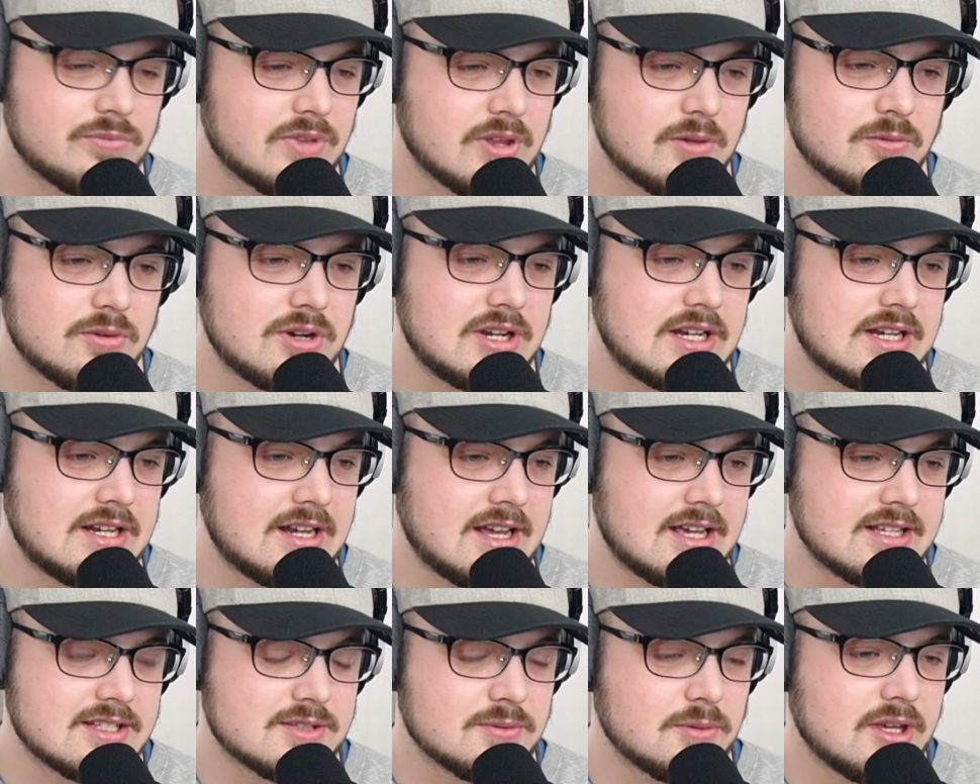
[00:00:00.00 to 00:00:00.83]
really
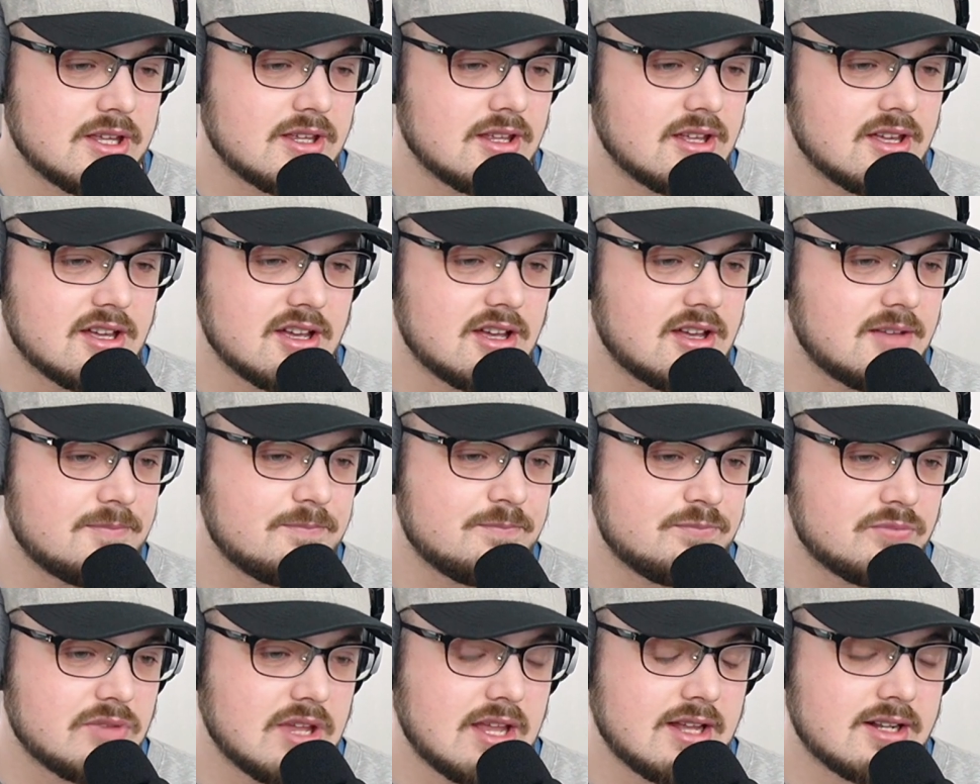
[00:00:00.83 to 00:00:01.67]
nice way.
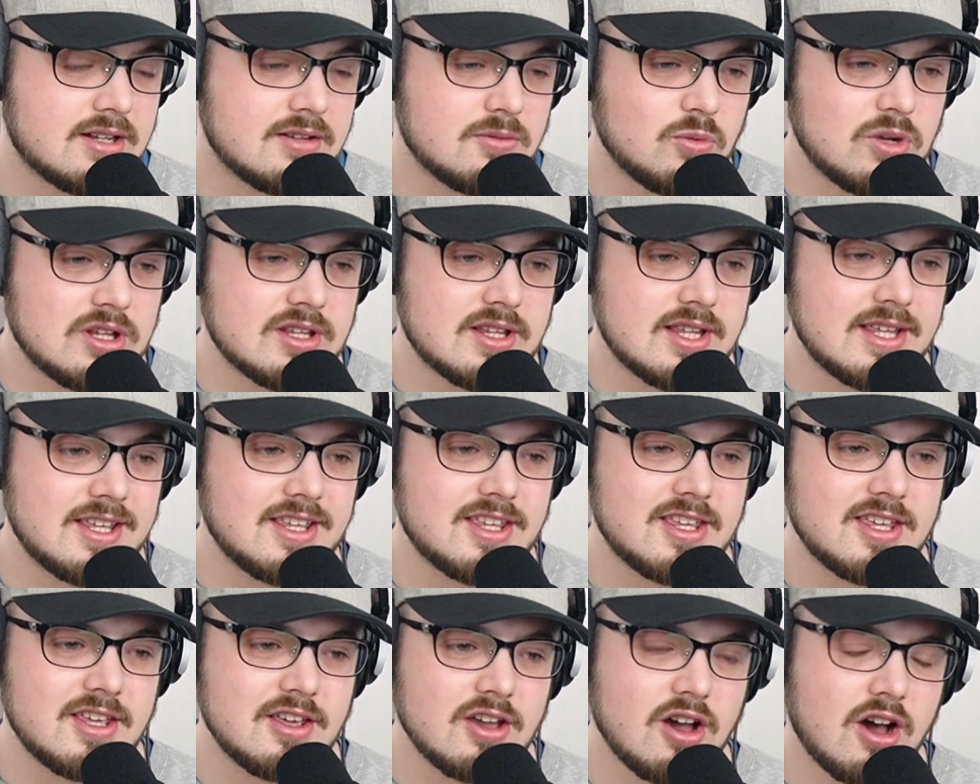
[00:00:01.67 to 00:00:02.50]
And one thing,
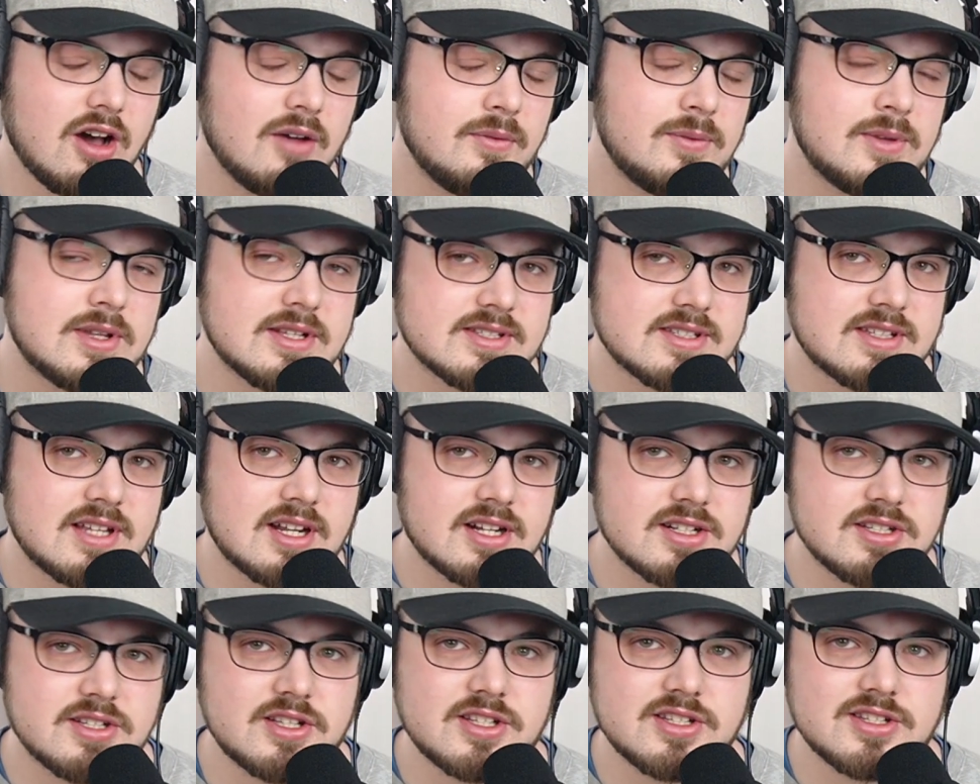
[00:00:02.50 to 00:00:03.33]
he often
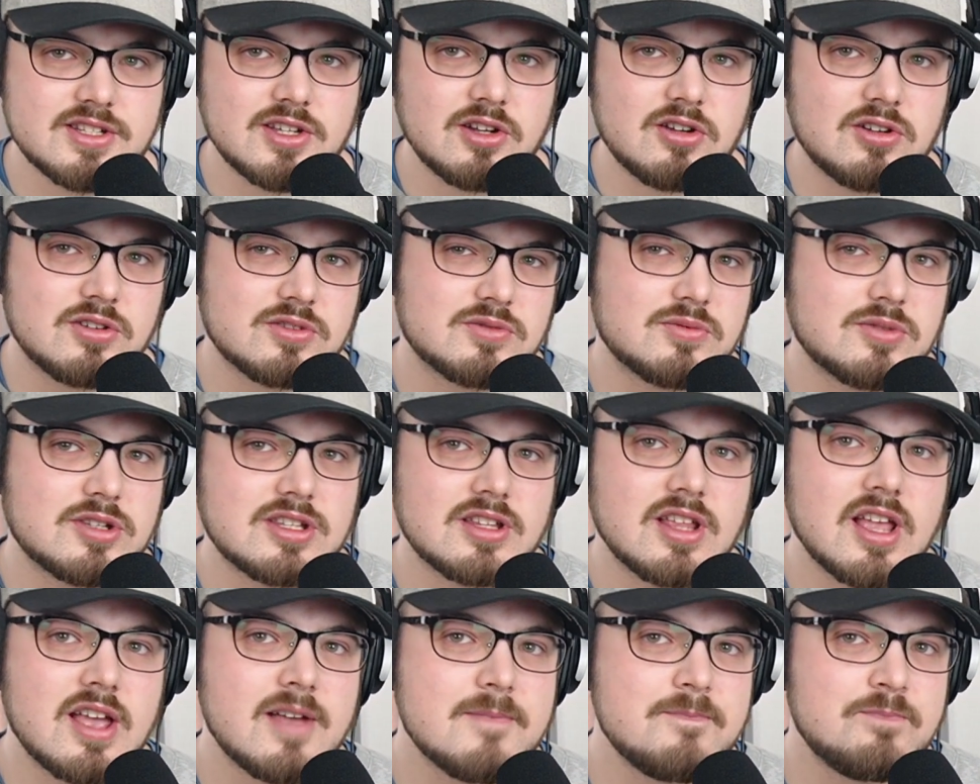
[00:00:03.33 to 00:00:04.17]
starts his solos with
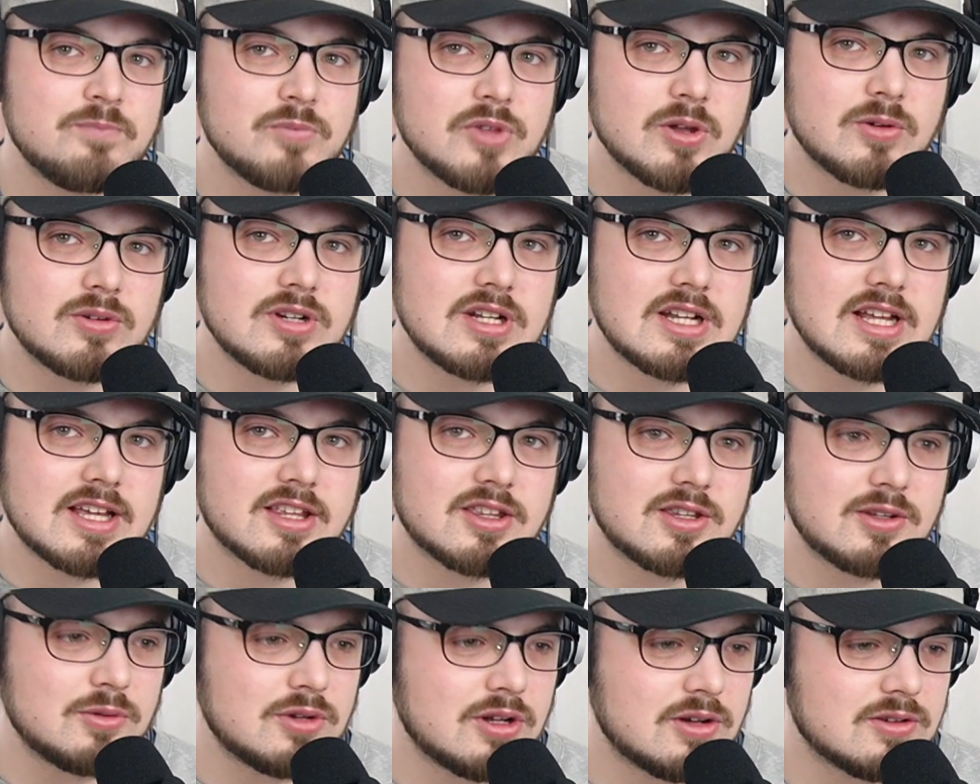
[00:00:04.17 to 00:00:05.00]
only
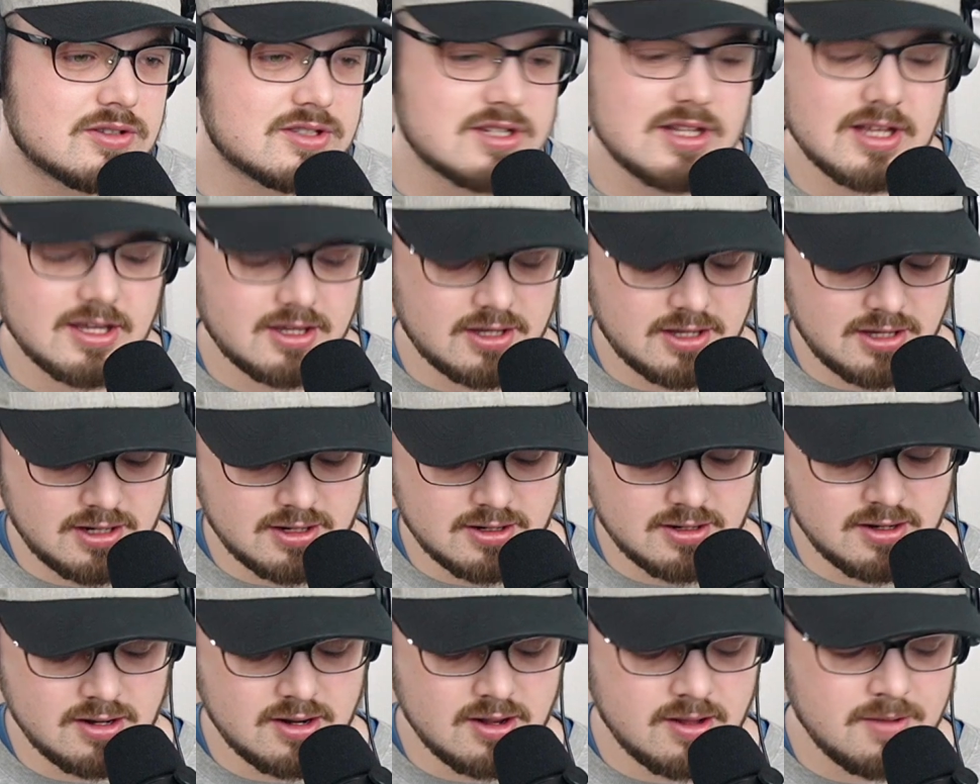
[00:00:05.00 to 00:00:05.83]
like 2 notes, like here.